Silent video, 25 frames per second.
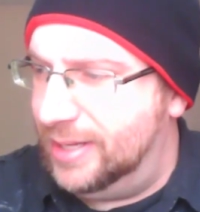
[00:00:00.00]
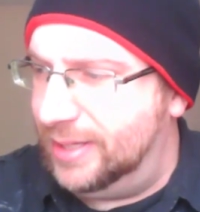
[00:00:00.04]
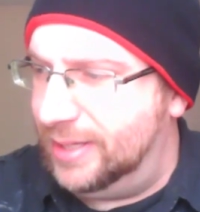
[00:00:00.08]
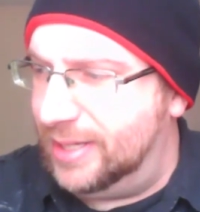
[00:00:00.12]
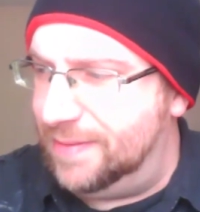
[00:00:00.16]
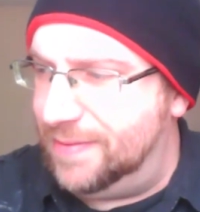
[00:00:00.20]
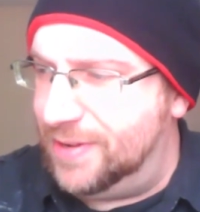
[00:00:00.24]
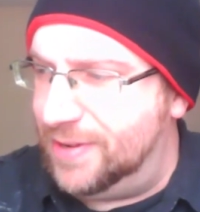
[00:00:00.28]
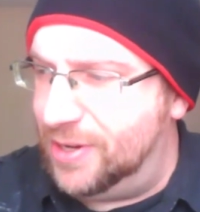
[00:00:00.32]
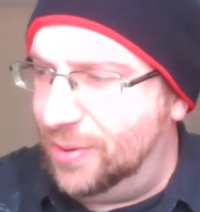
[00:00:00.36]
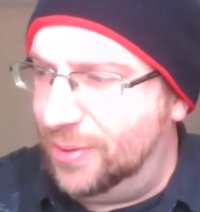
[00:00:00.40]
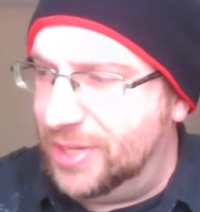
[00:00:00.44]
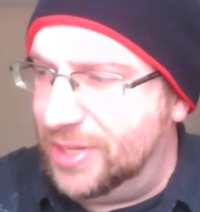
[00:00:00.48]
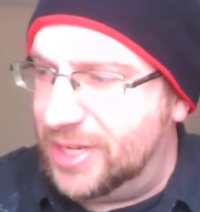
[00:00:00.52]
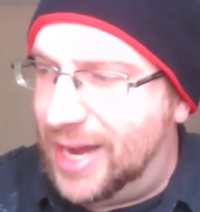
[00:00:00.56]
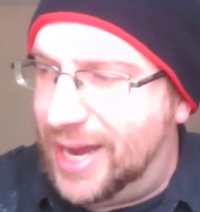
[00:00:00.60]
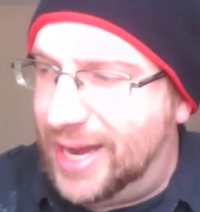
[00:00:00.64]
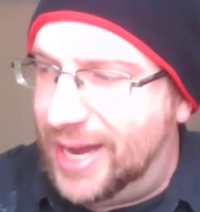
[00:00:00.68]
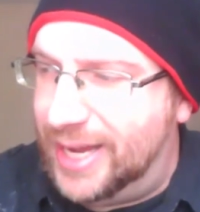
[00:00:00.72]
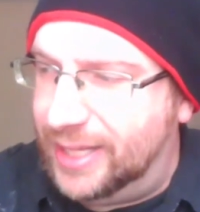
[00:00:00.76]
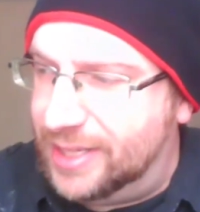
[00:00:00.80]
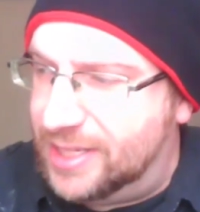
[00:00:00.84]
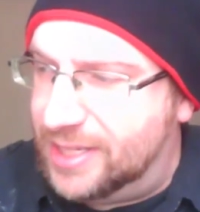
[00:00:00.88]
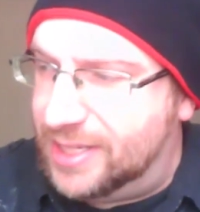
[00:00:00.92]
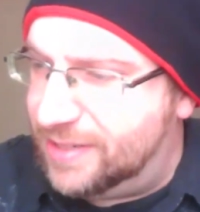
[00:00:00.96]
leaving only
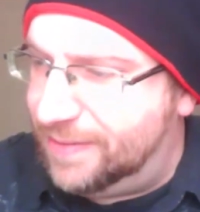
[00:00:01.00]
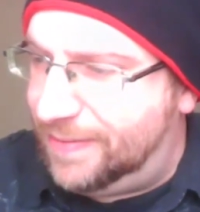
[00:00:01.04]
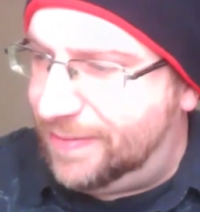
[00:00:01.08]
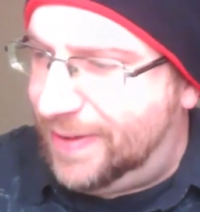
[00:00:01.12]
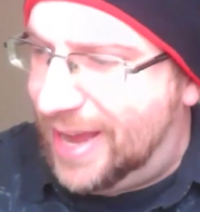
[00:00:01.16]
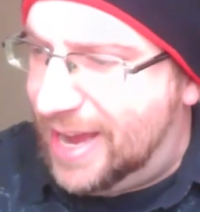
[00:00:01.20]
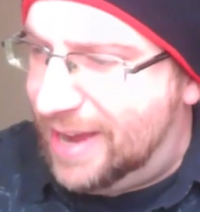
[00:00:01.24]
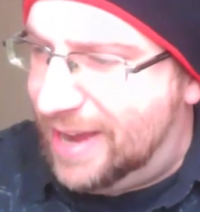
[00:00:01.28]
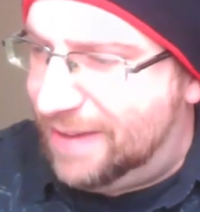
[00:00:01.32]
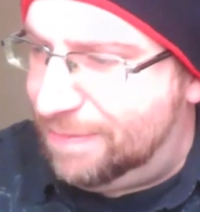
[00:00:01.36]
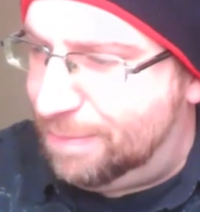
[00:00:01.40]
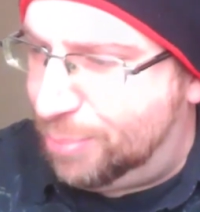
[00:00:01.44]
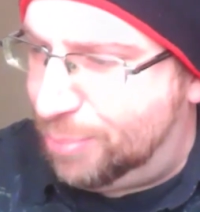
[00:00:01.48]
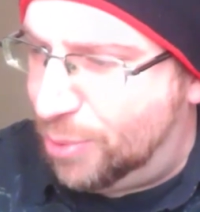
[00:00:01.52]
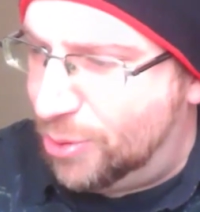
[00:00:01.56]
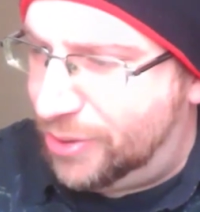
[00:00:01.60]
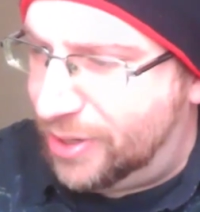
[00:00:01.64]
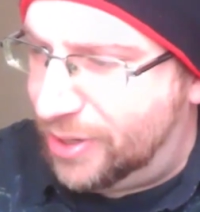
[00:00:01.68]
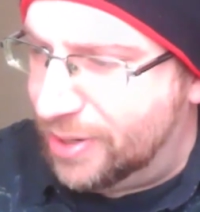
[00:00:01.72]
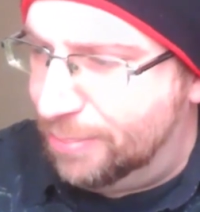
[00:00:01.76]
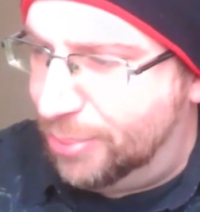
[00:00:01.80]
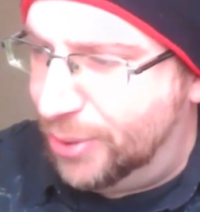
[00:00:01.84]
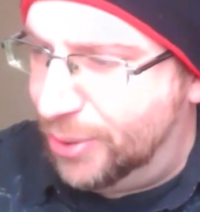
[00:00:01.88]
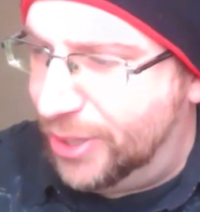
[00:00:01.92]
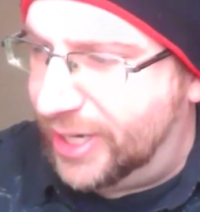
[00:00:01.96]
islands of half
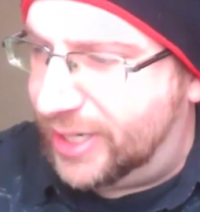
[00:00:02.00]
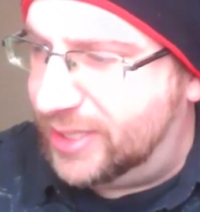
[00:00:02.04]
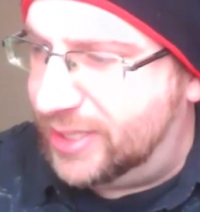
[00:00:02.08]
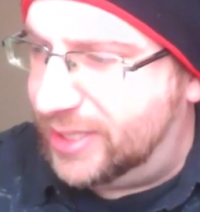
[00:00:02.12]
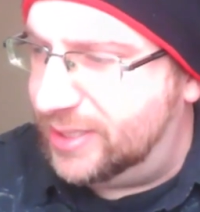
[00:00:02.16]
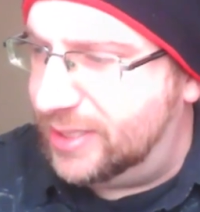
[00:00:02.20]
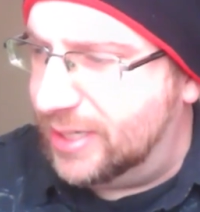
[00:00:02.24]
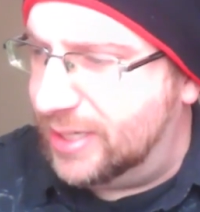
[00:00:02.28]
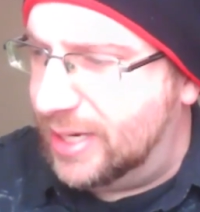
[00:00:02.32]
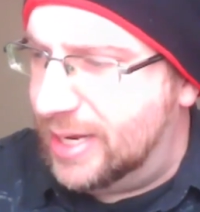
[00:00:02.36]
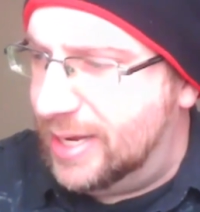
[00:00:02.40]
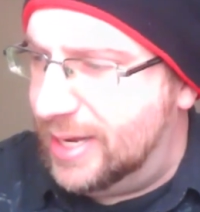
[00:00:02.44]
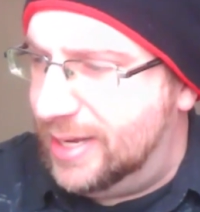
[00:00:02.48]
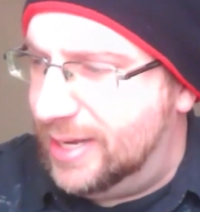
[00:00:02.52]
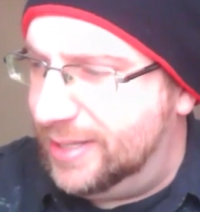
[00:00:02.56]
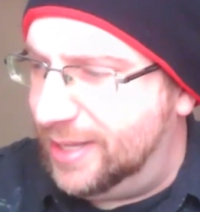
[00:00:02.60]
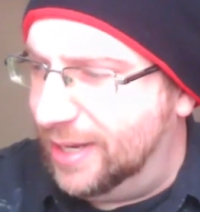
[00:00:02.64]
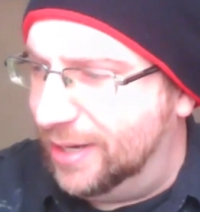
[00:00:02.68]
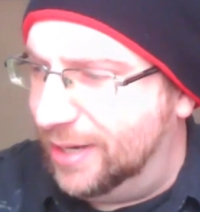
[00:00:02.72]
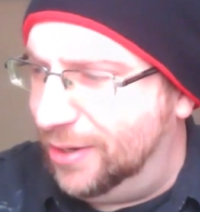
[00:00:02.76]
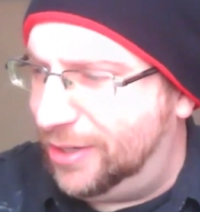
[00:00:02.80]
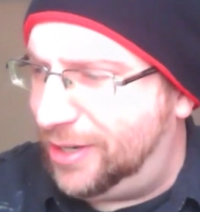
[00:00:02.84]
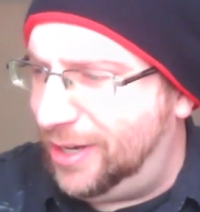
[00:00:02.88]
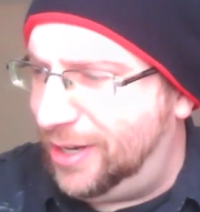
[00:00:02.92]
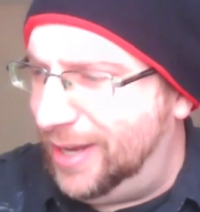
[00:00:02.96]
broken bricks
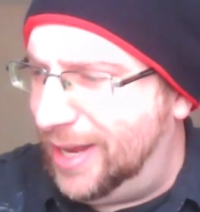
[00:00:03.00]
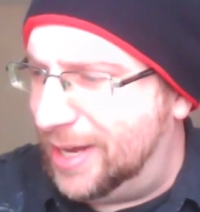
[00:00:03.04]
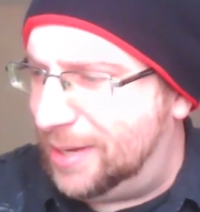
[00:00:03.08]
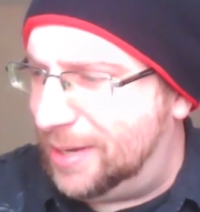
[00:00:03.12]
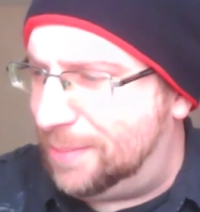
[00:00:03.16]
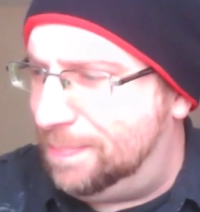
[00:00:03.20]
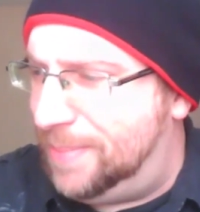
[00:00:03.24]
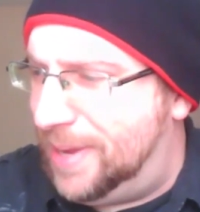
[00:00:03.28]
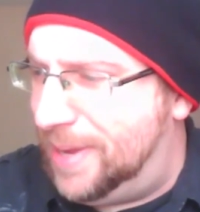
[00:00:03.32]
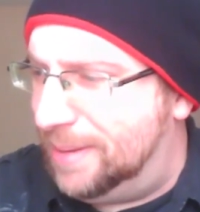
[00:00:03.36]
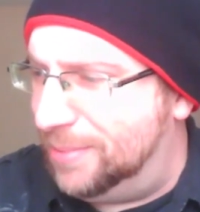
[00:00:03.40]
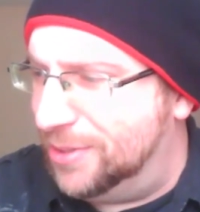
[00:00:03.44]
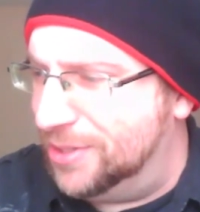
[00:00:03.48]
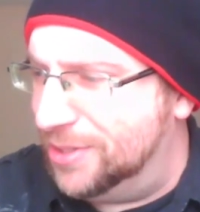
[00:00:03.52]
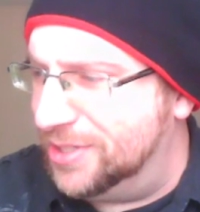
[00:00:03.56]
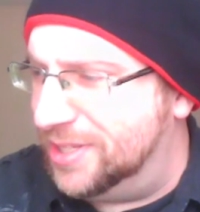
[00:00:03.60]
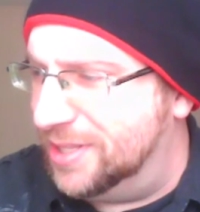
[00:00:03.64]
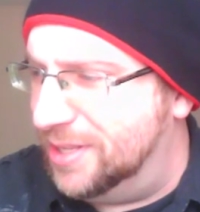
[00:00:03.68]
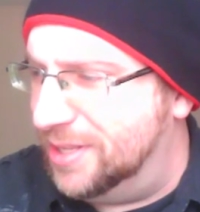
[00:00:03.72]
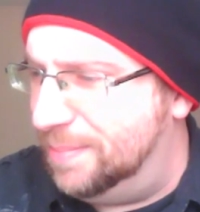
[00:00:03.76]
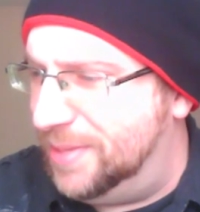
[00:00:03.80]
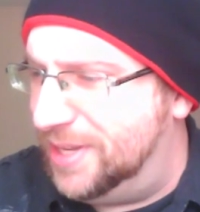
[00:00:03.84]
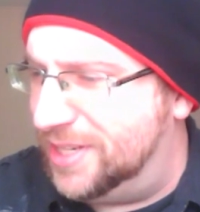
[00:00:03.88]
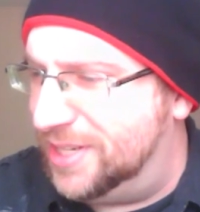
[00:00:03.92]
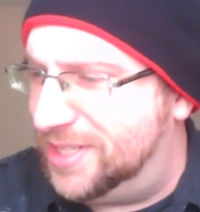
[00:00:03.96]
that look like pebbles
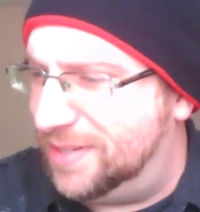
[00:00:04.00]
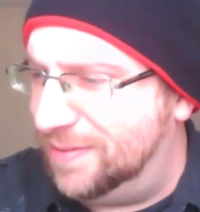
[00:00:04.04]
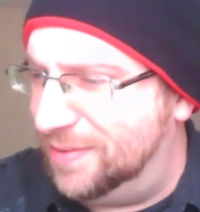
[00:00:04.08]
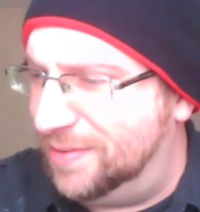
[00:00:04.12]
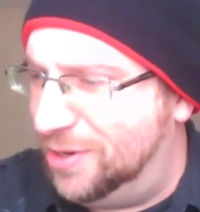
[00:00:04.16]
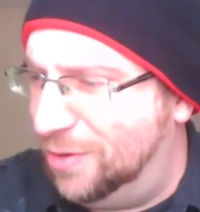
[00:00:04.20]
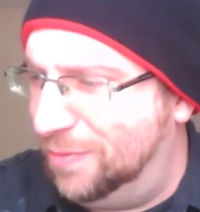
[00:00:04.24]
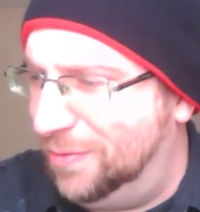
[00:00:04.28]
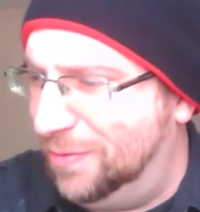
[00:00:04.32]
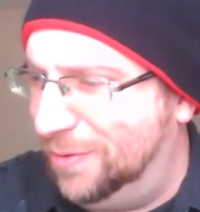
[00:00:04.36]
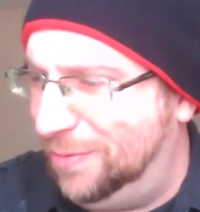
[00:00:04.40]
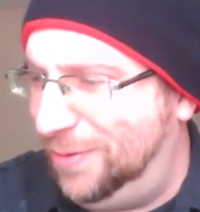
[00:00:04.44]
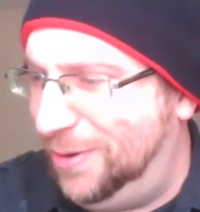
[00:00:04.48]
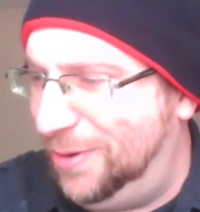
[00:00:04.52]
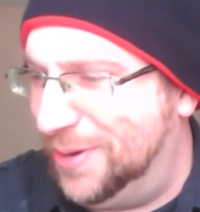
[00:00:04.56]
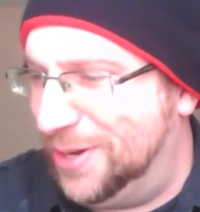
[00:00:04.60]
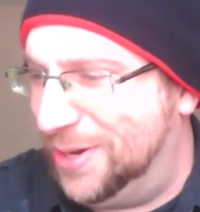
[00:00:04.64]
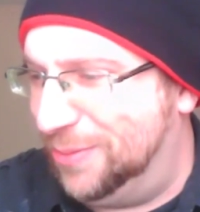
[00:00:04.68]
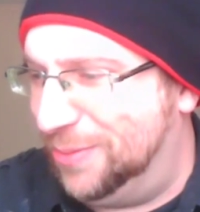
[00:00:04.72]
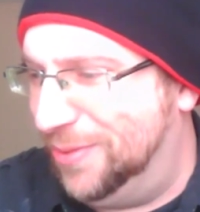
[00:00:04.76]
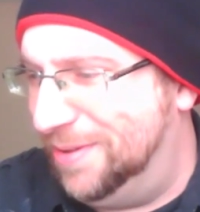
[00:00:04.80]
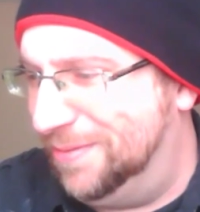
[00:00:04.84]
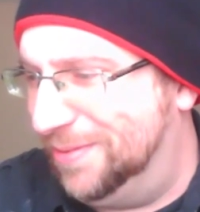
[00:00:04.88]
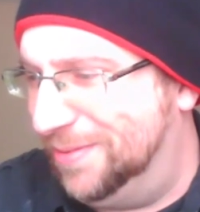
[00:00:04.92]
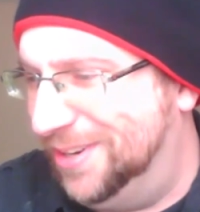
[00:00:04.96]
in the midst of an
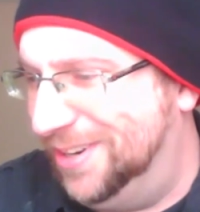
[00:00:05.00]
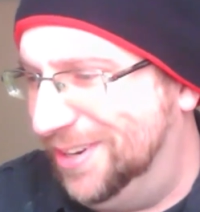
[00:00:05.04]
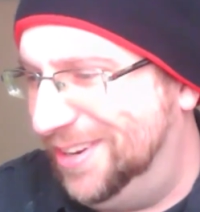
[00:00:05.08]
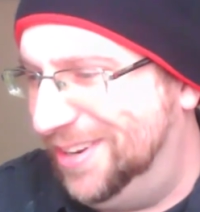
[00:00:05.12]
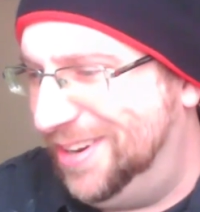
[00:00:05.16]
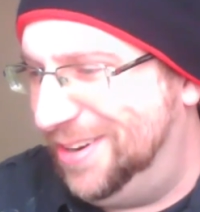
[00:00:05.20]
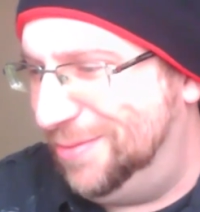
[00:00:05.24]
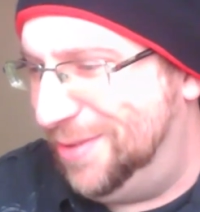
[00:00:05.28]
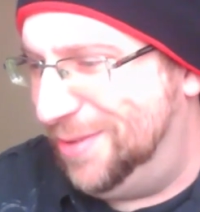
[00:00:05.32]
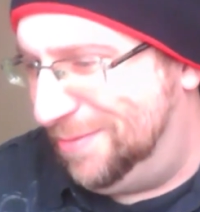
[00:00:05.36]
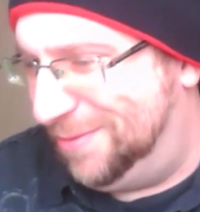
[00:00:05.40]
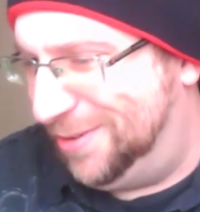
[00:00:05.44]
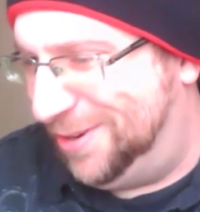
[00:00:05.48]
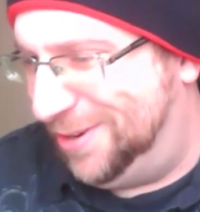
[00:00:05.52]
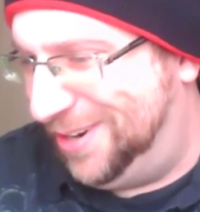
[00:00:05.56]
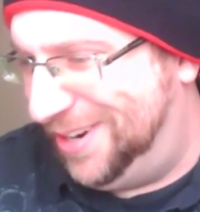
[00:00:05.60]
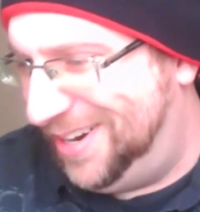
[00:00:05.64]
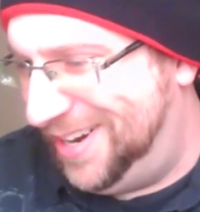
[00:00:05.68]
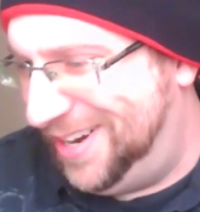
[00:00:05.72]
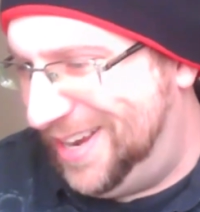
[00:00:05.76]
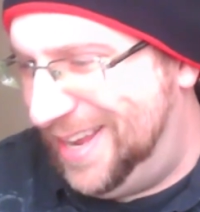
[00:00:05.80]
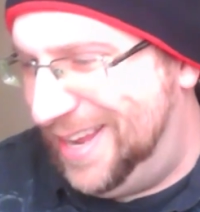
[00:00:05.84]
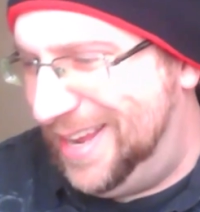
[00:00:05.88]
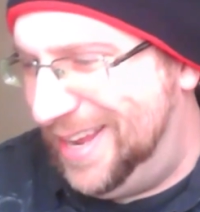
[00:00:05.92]
overflowing river.